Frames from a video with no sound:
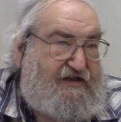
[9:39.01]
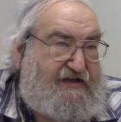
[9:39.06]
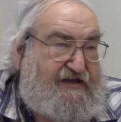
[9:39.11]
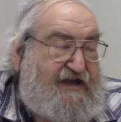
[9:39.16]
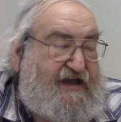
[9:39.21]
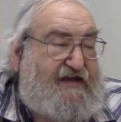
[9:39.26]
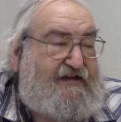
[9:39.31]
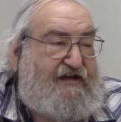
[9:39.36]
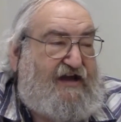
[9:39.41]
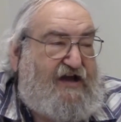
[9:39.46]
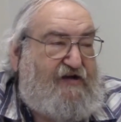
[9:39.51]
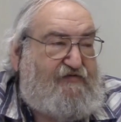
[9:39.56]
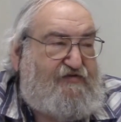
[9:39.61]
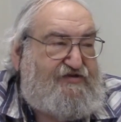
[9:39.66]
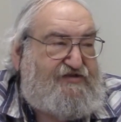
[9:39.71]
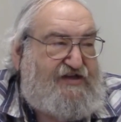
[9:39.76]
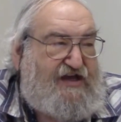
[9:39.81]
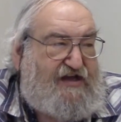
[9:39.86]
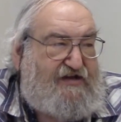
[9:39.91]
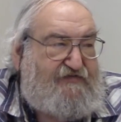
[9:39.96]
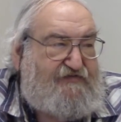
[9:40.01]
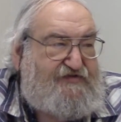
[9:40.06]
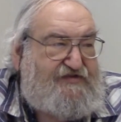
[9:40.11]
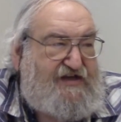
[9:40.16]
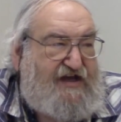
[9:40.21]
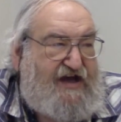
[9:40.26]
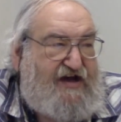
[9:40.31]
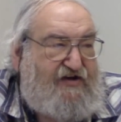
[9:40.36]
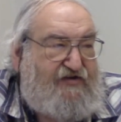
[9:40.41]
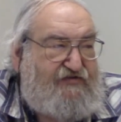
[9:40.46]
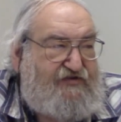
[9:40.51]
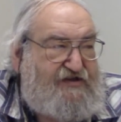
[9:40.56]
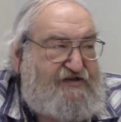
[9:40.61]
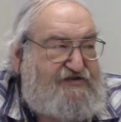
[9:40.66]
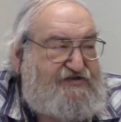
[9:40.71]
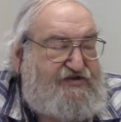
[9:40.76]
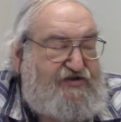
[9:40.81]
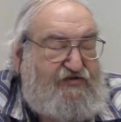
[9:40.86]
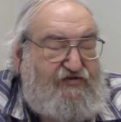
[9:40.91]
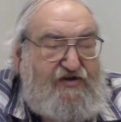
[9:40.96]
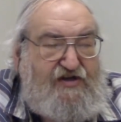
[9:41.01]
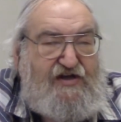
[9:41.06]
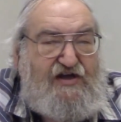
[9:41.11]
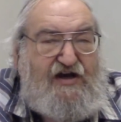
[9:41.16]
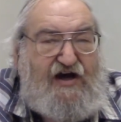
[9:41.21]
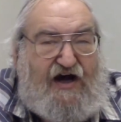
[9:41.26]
again, I was out of town, and so